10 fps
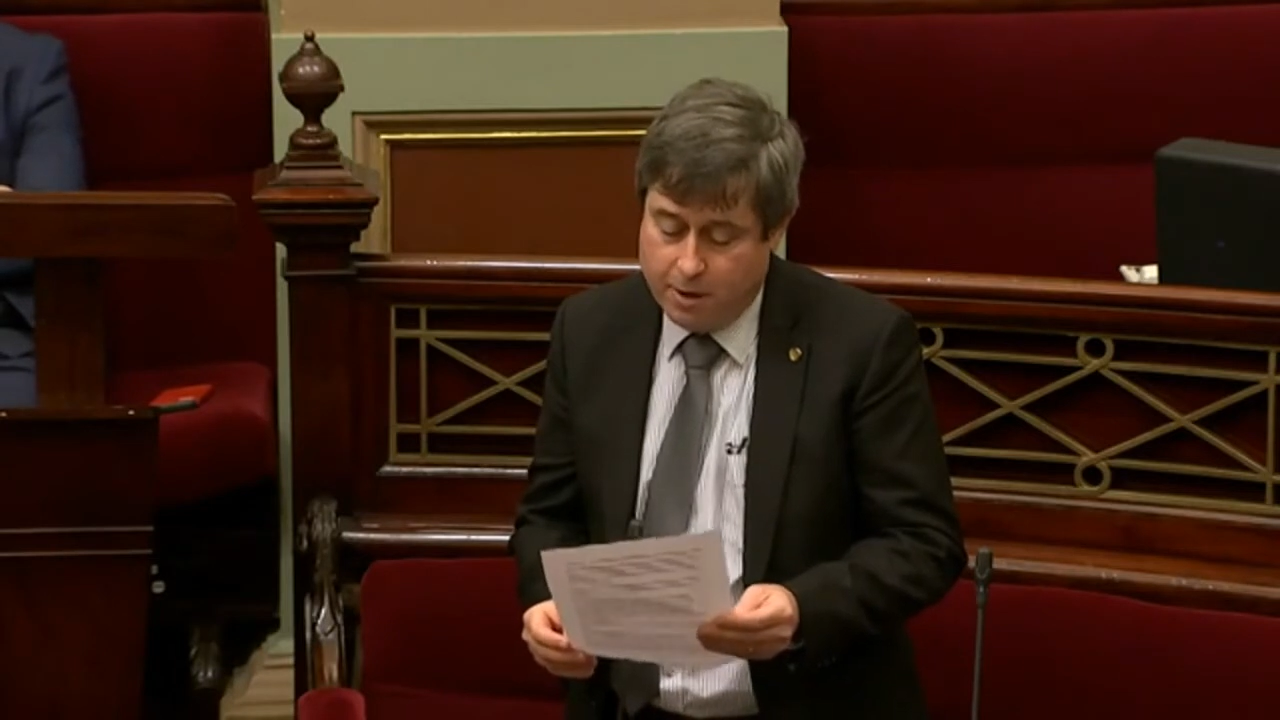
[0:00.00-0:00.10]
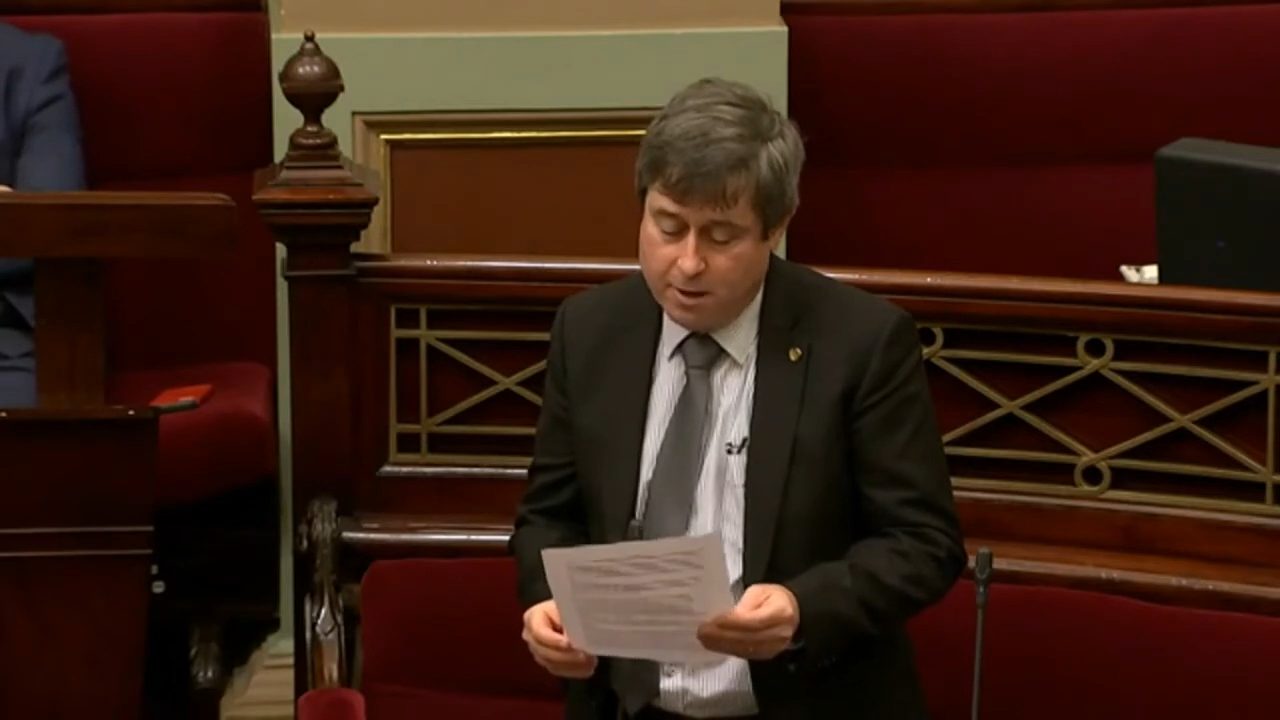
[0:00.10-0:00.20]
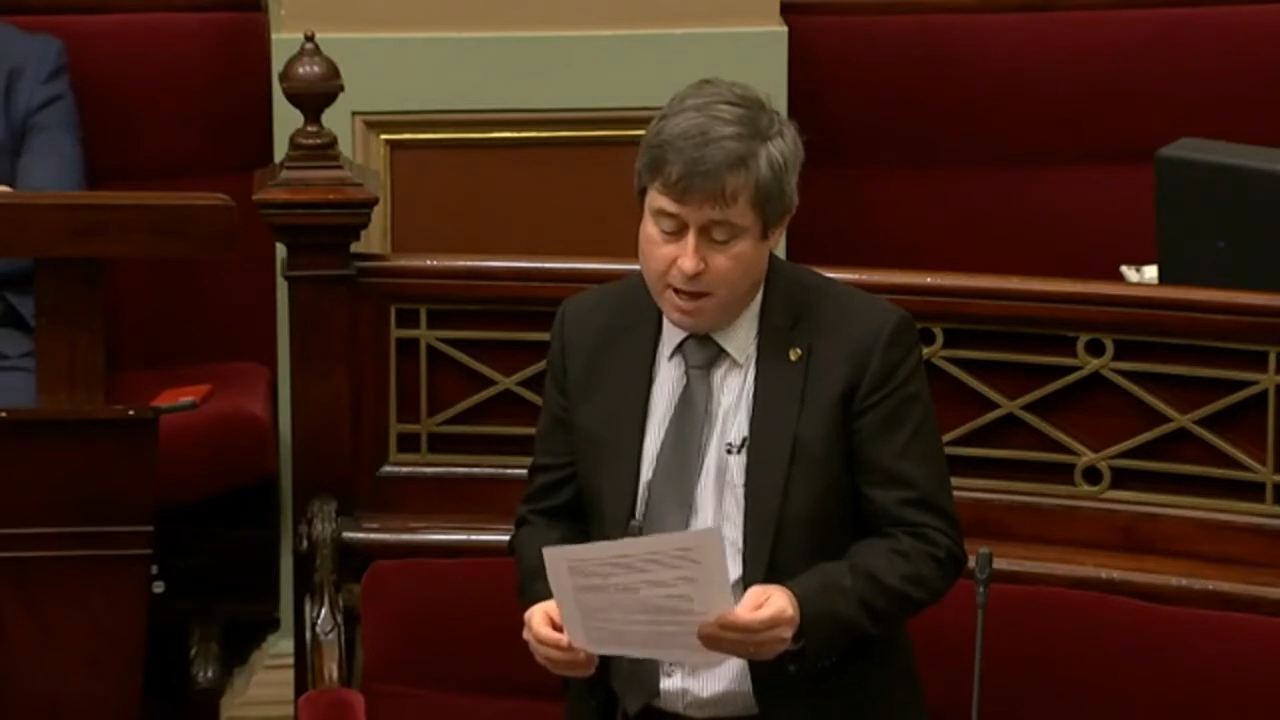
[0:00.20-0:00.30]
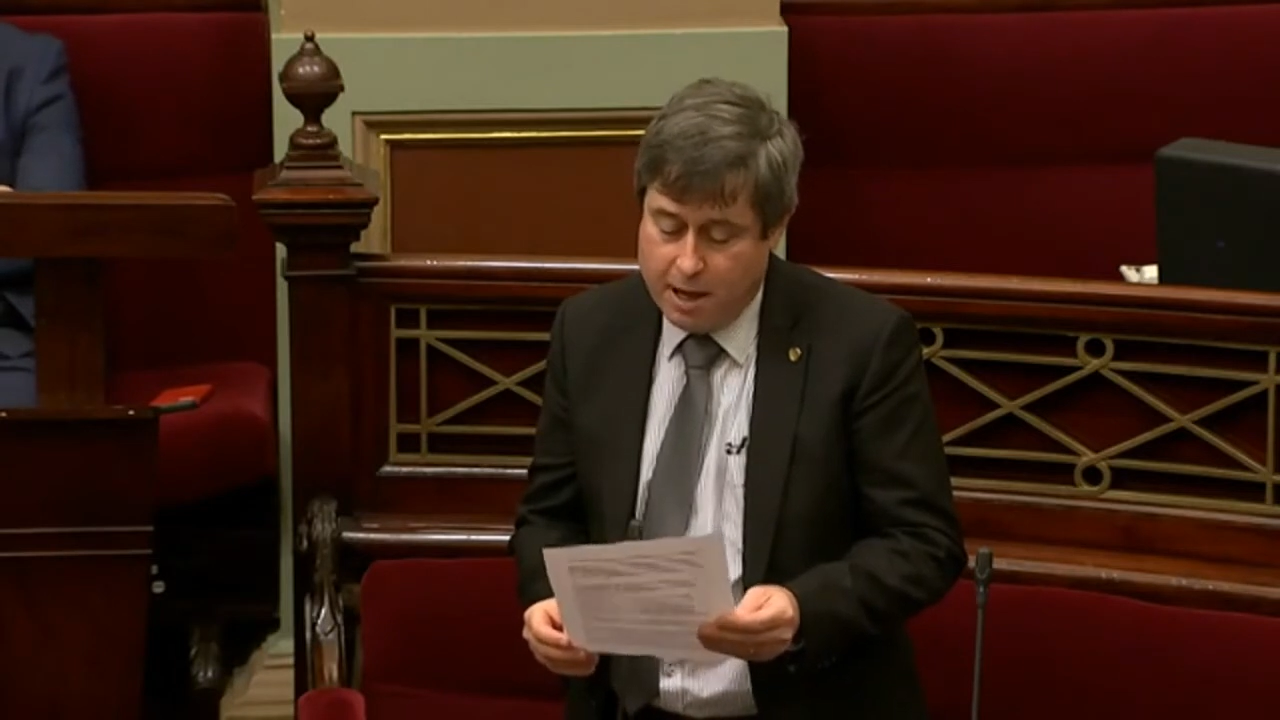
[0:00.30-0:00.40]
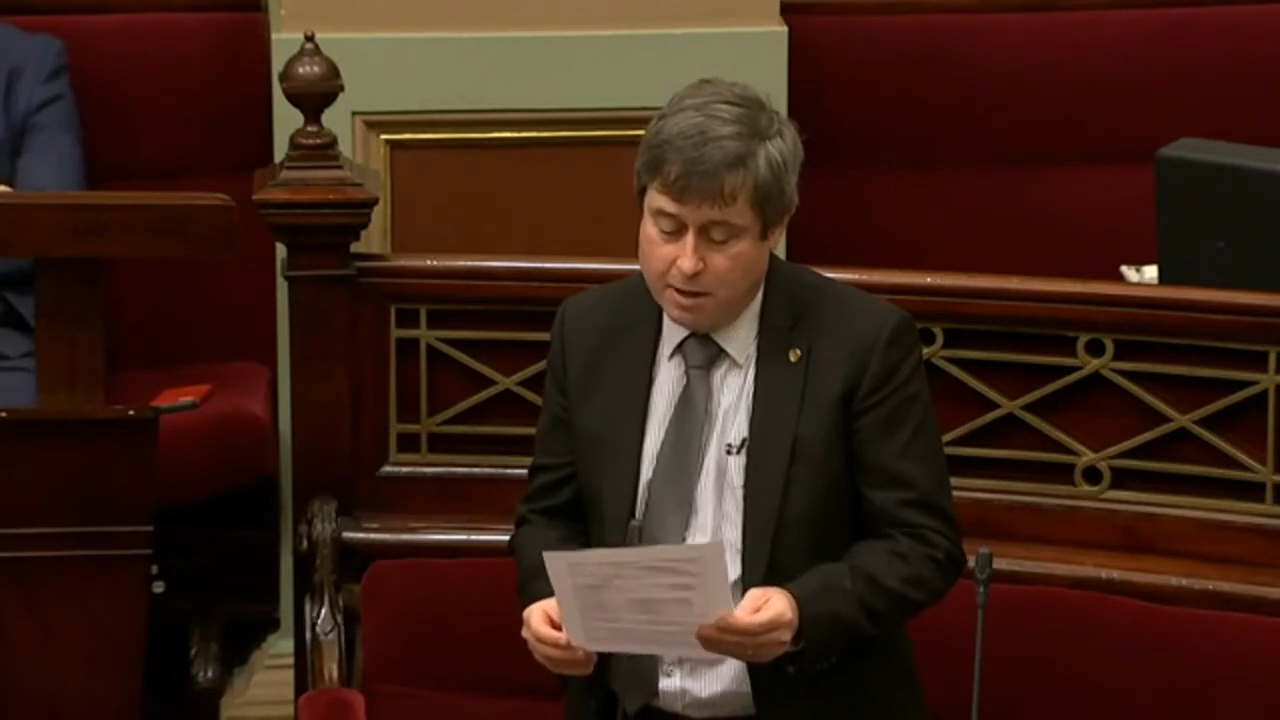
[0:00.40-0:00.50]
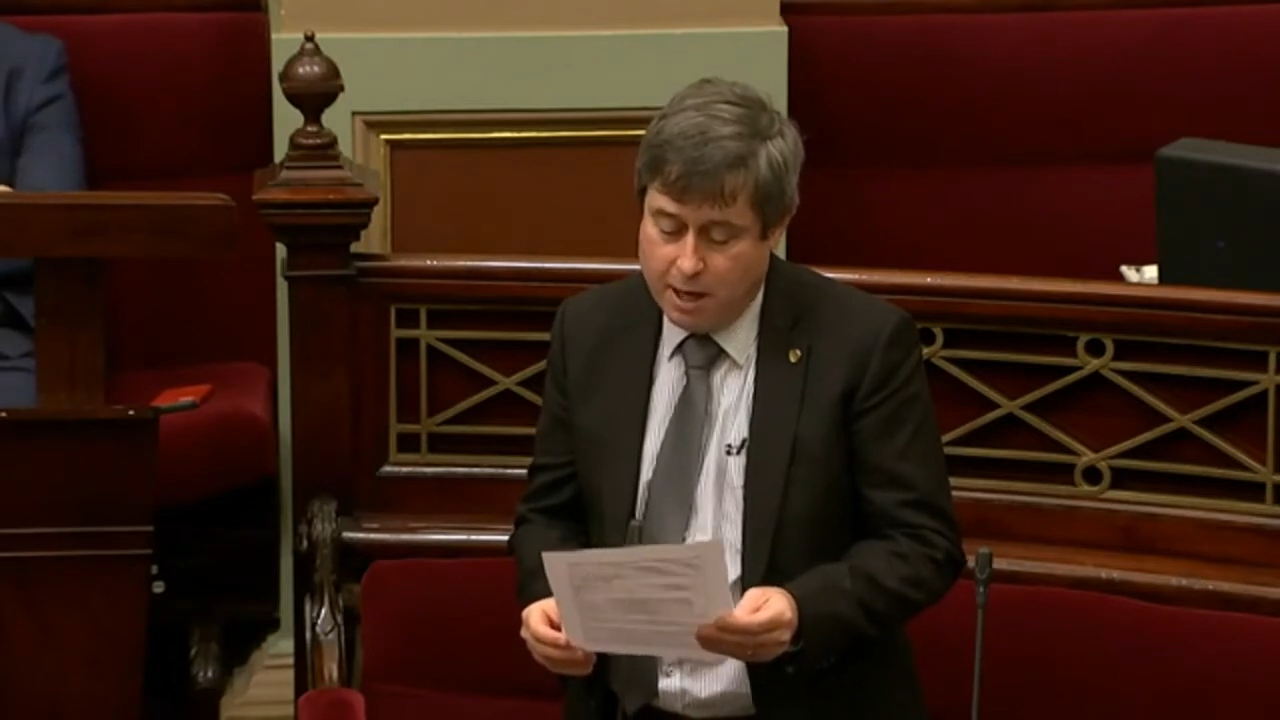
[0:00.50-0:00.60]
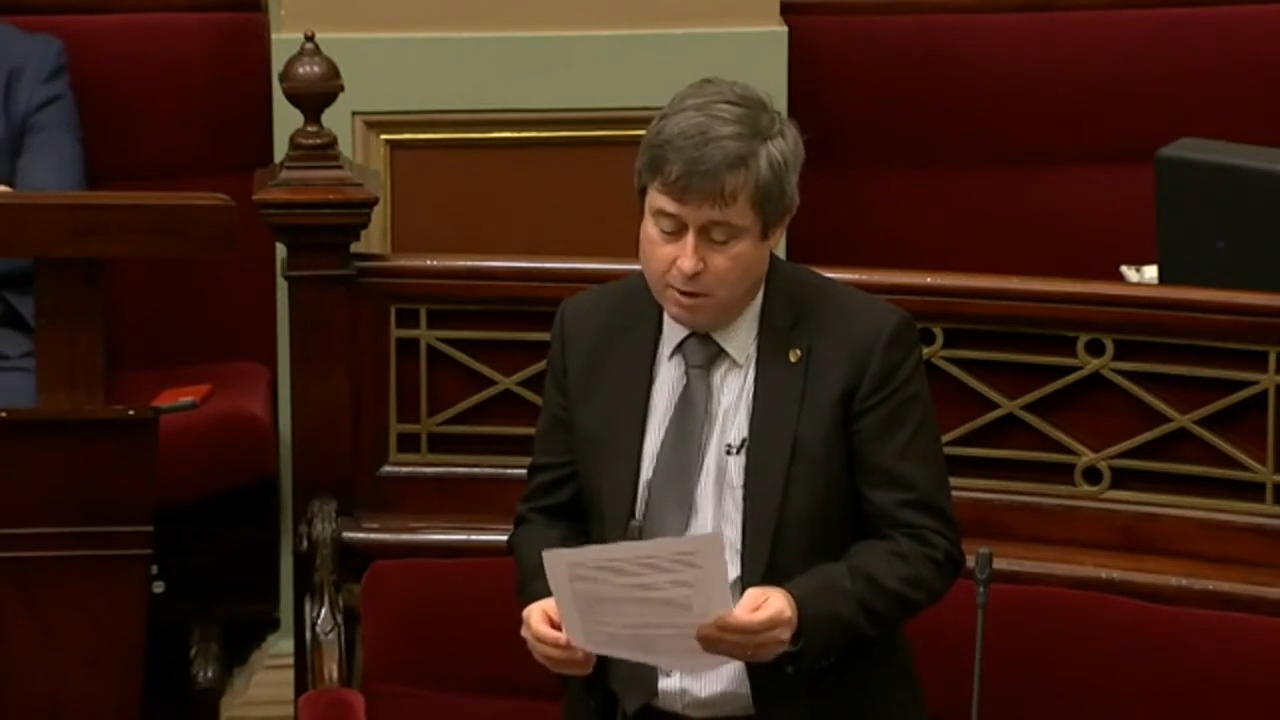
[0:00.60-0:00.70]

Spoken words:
The state has a